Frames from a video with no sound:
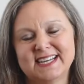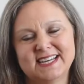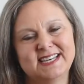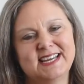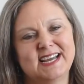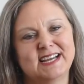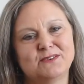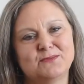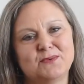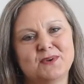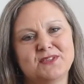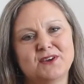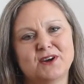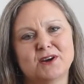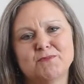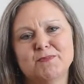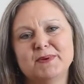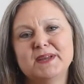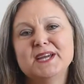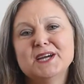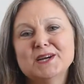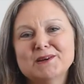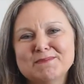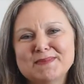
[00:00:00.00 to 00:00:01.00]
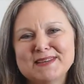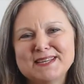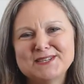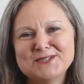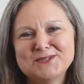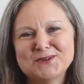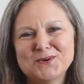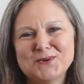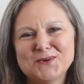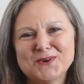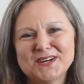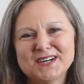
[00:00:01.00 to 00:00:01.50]
to connect with our peer
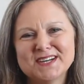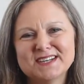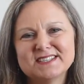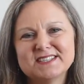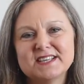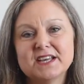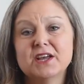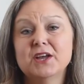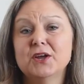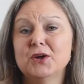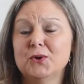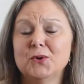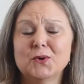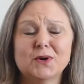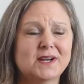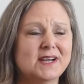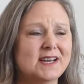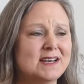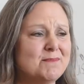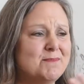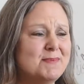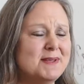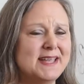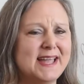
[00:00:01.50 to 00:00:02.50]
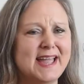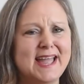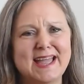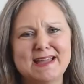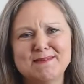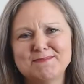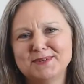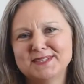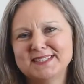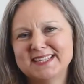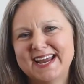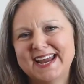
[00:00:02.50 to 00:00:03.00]
mentors. We're going to be
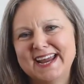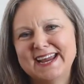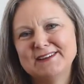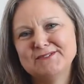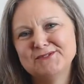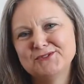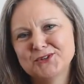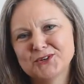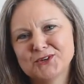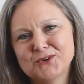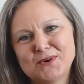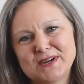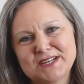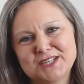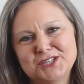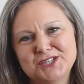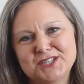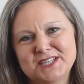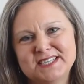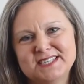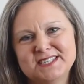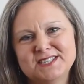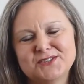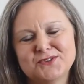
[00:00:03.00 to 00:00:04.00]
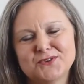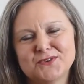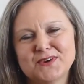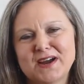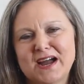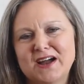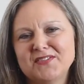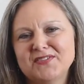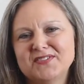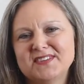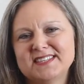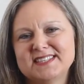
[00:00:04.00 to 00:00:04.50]
able to answer questions
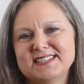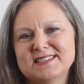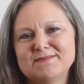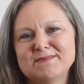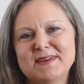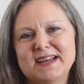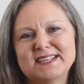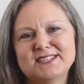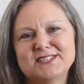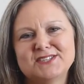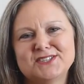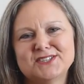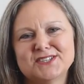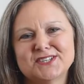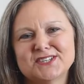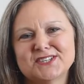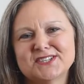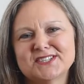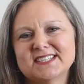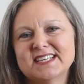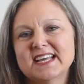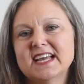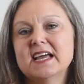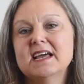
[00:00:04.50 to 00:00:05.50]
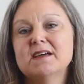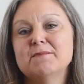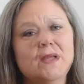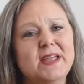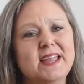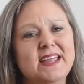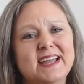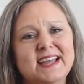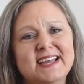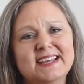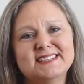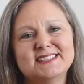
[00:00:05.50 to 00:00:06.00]
throughout the semesters.
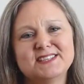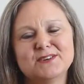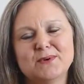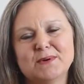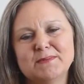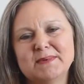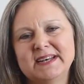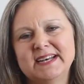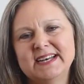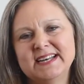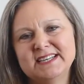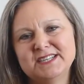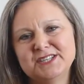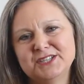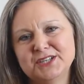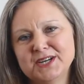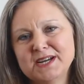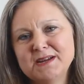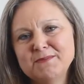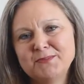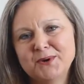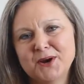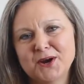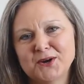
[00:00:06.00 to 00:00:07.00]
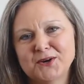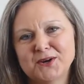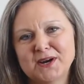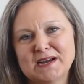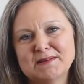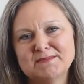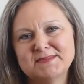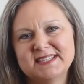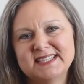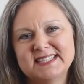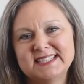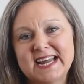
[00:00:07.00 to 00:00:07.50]
We, as the Women in Engineering
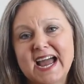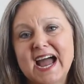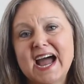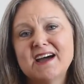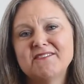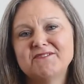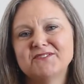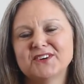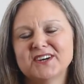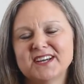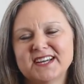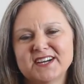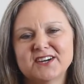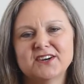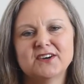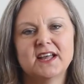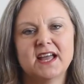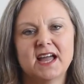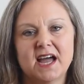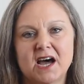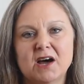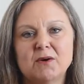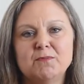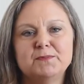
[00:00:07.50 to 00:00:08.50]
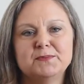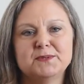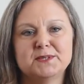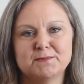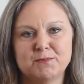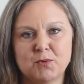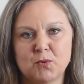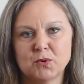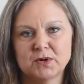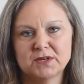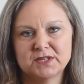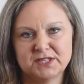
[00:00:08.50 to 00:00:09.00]
program staff, are here to help
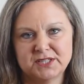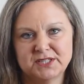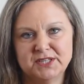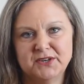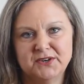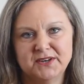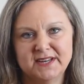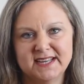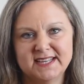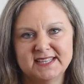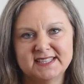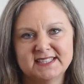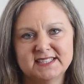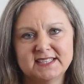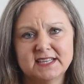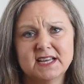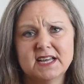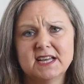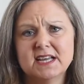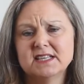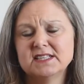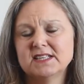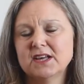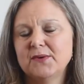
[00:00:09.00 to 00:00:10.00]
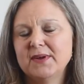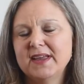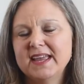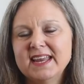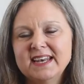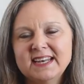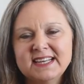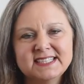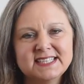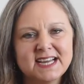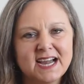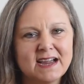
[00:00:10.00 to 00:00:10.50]
support students. So
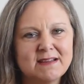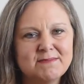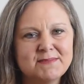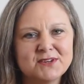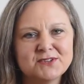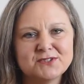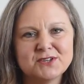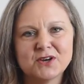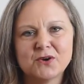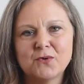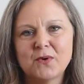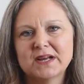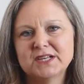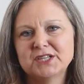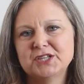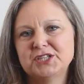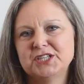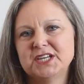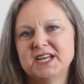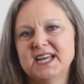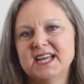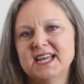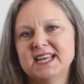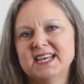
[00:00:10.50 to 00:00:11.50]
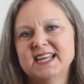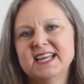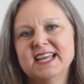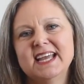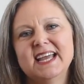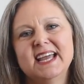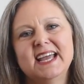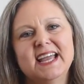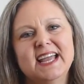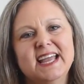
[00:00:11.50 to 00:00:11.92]
anytime there's a question,